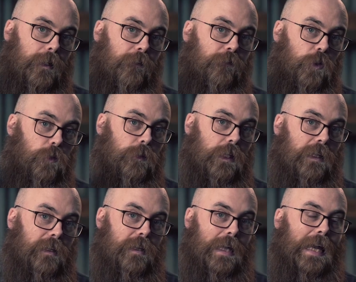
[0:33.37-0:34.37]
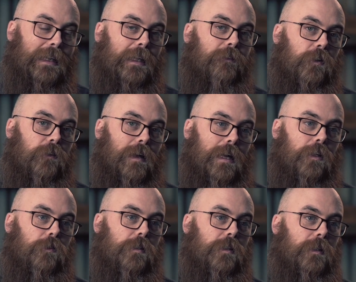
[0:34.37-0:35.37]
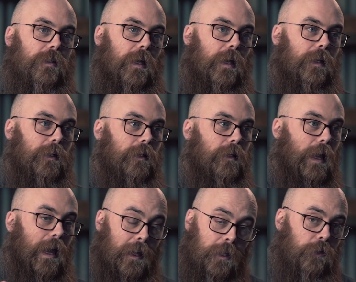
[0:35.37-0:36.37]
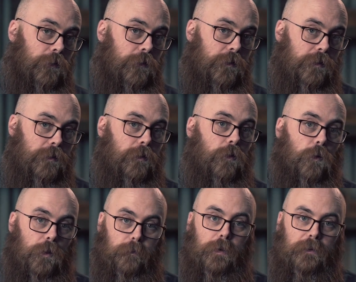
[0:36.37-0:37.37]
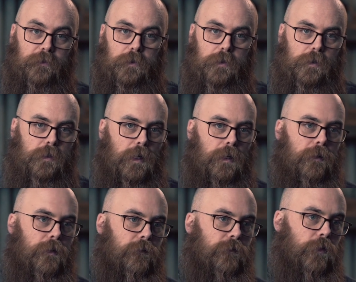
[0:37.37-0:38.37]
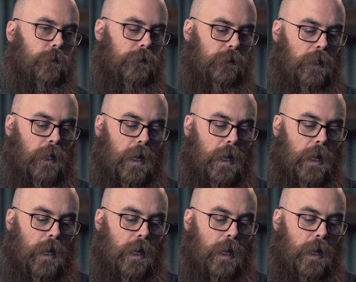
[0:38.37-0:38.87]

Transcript: If you need that level of accuracy in angles or bevels, uh, if you will,